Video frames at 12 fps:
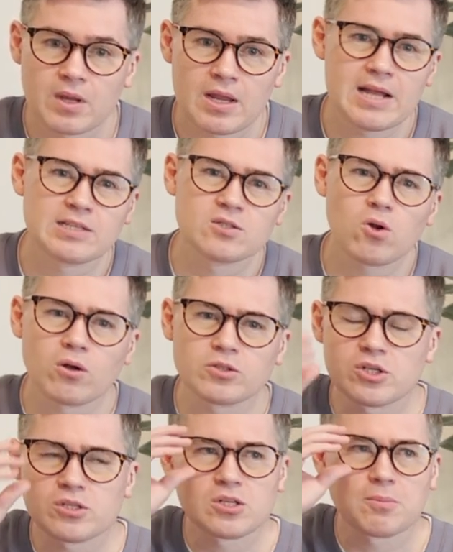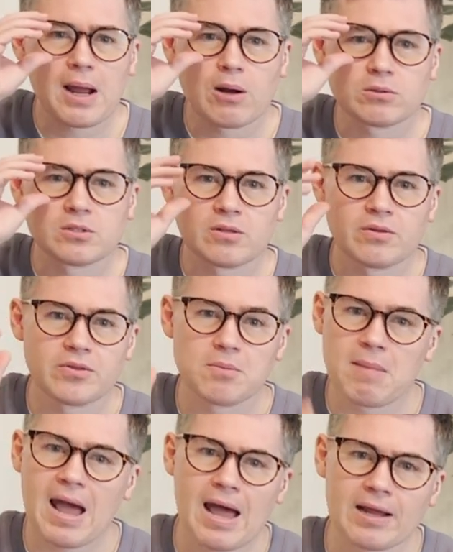It's not just about the
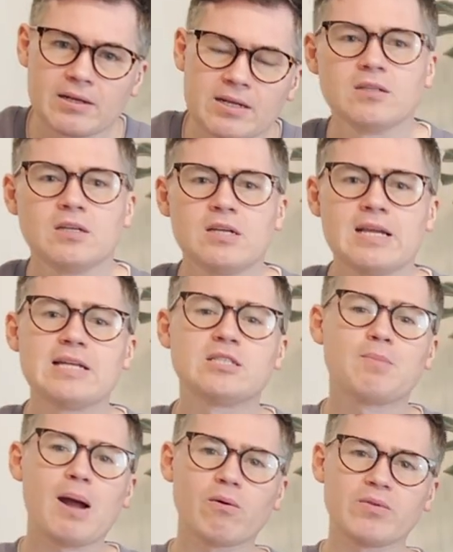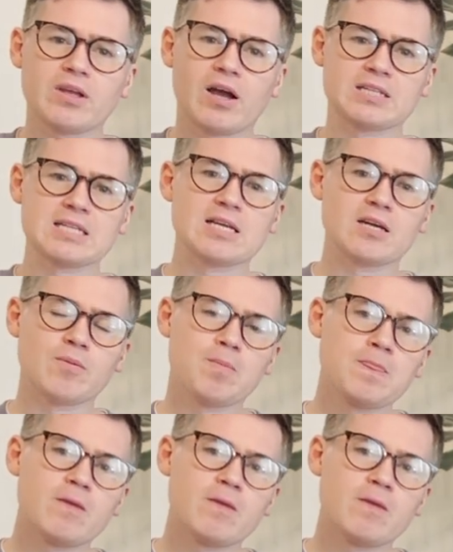man, it's about the idea.